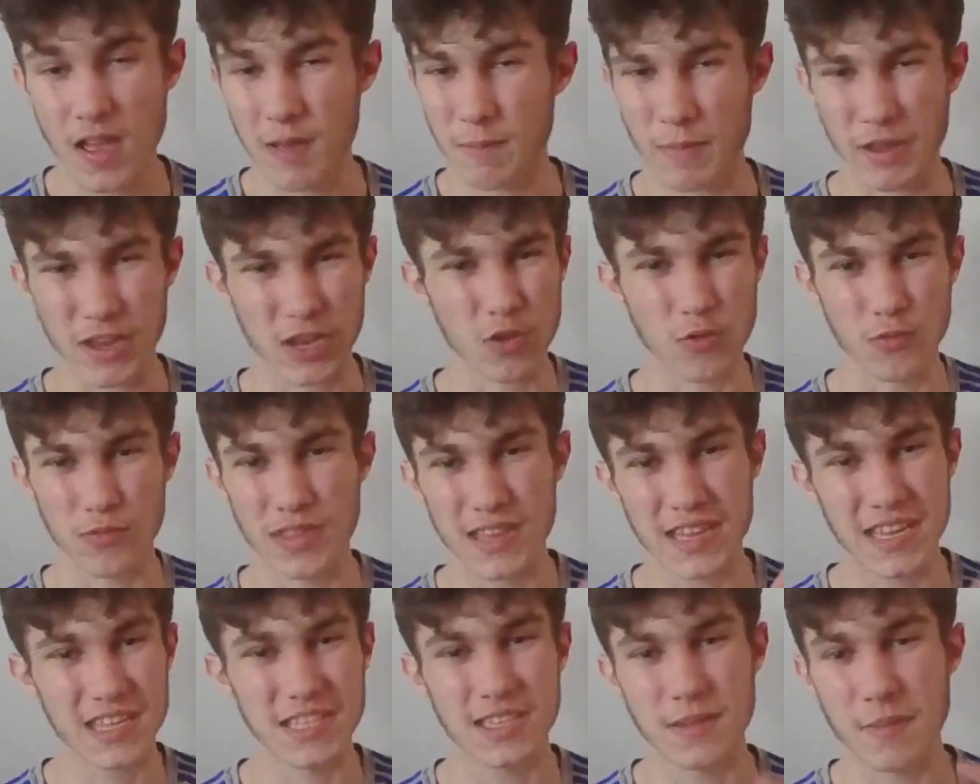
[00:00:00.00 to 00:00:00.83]
but you
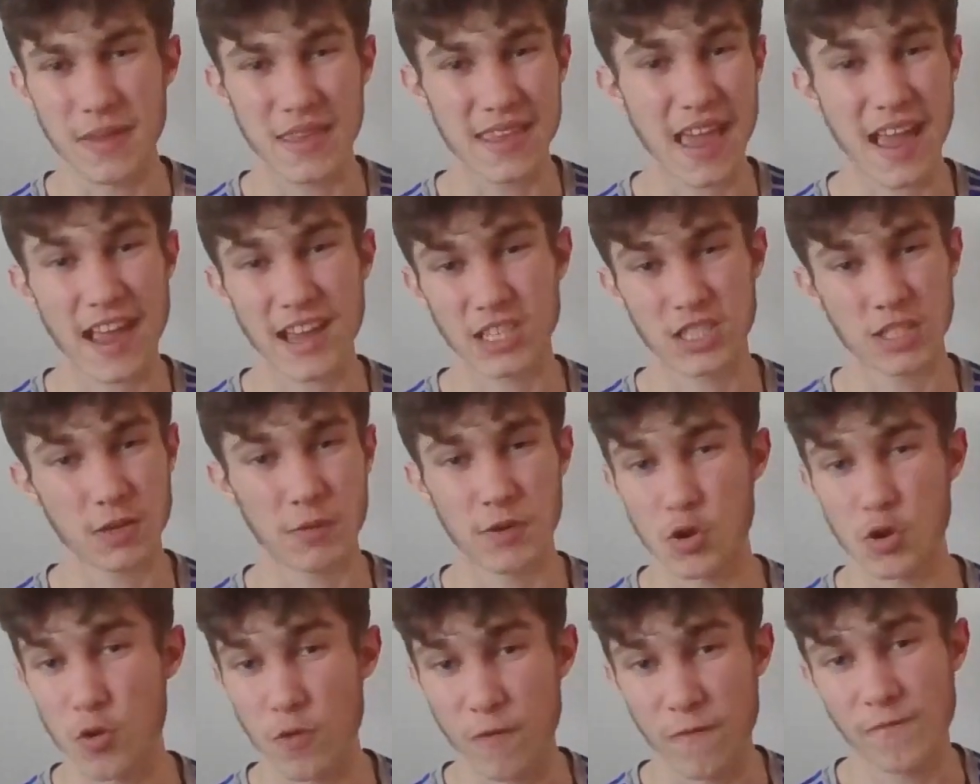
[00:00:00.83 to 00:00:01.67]
need to be getting
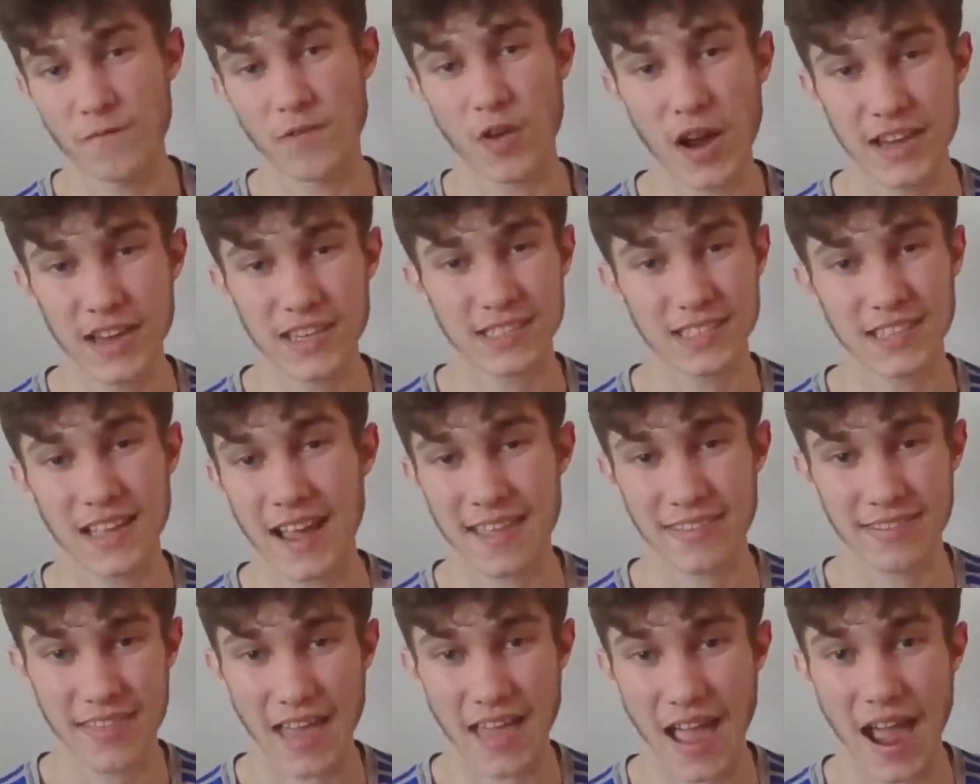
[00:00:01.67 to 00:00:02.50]
someone who fights
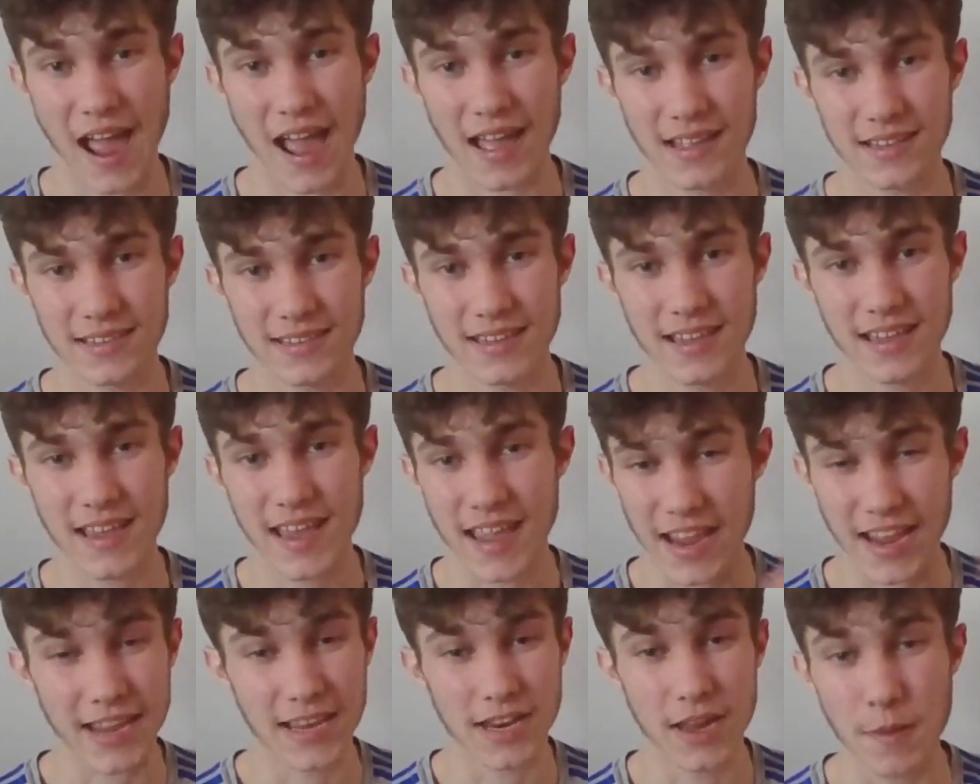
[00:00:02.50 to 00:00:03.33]
like that
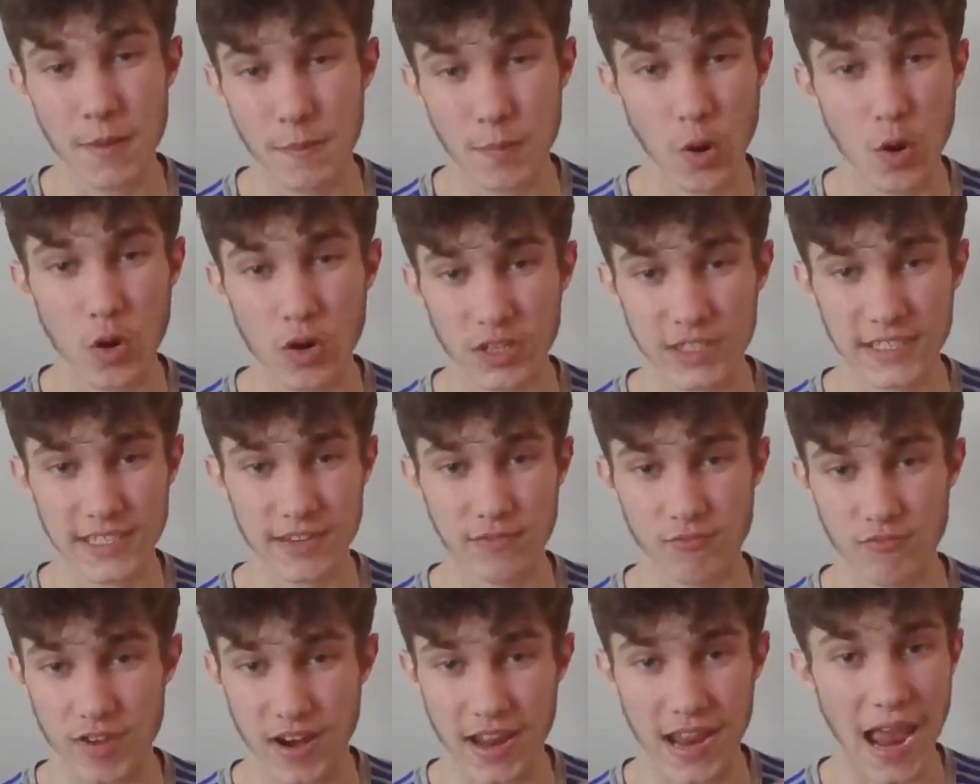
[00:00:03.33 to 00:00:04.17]
in a
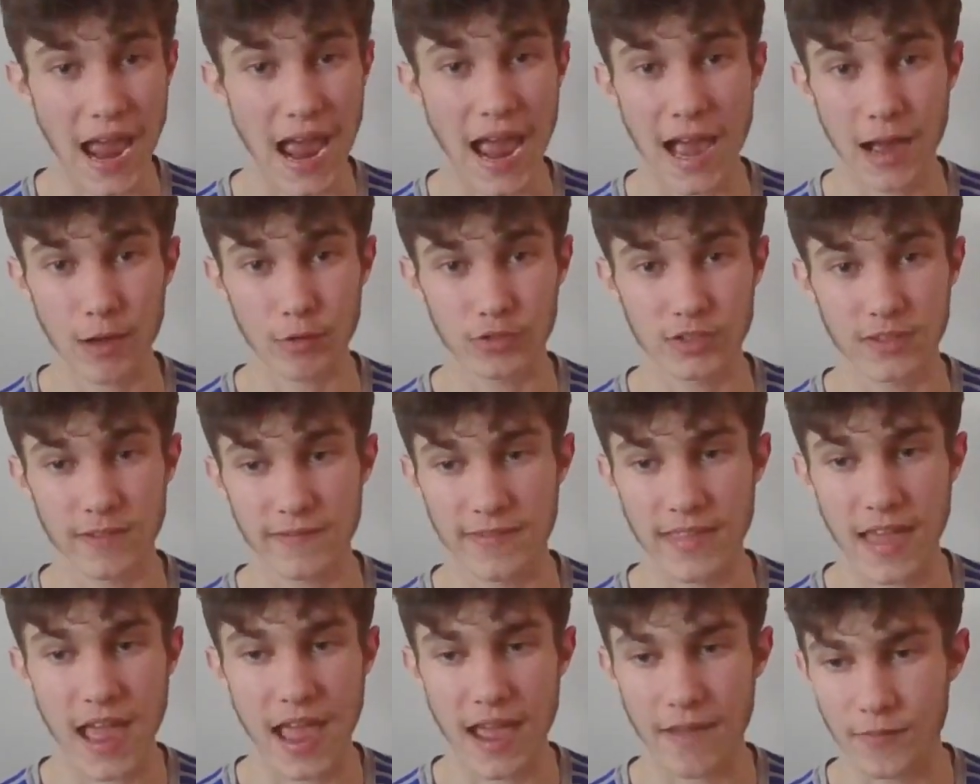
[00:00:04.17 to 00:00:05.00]
boxing ring out of
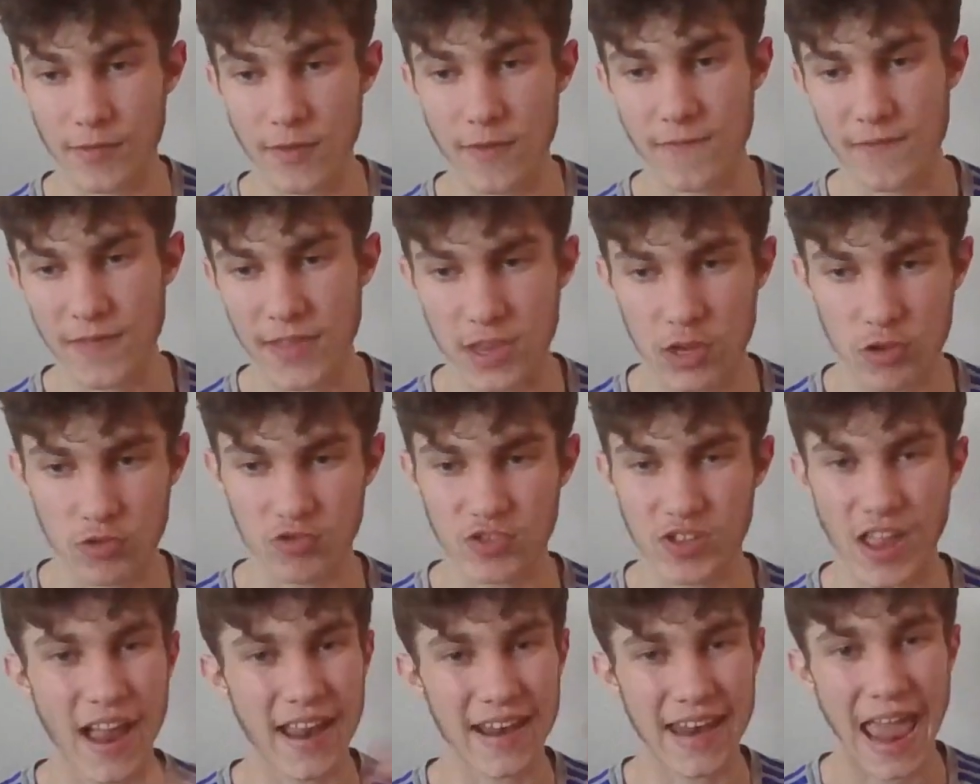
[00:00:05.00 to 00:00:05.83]
there if you think you
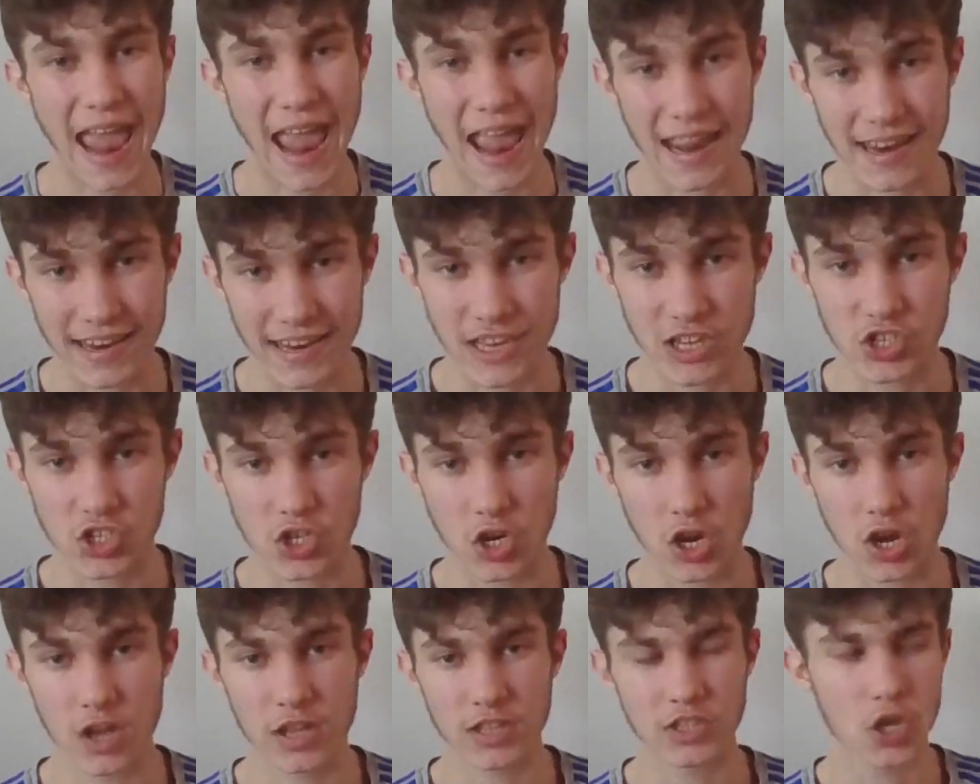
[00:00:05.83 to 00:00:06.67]
stand any
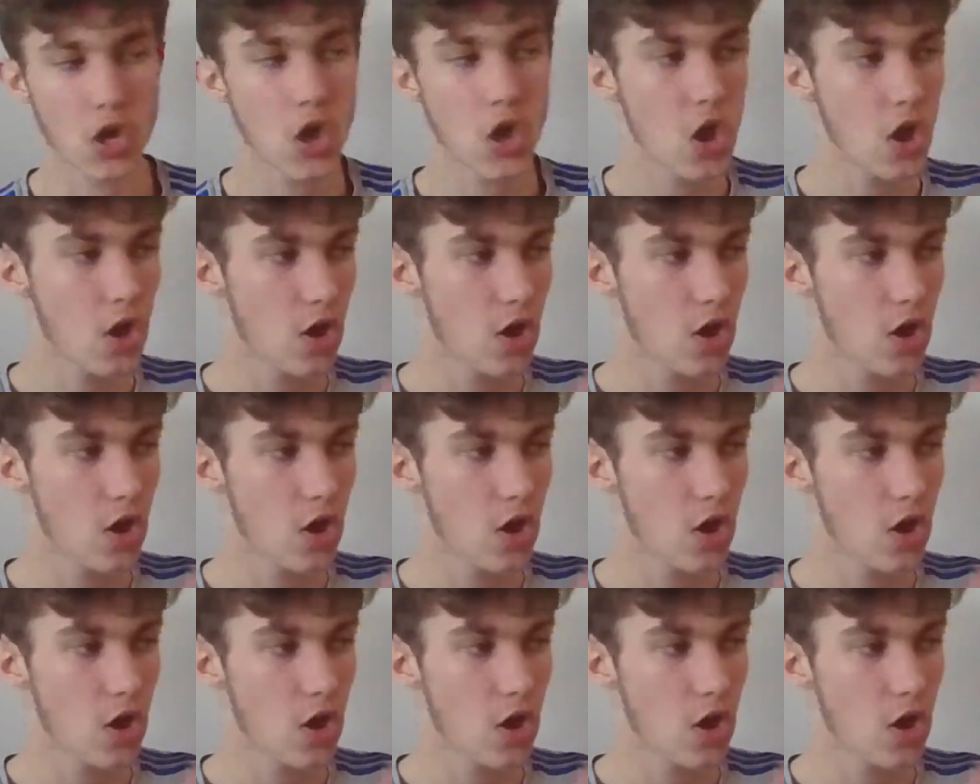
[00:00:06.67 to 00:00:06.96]
chance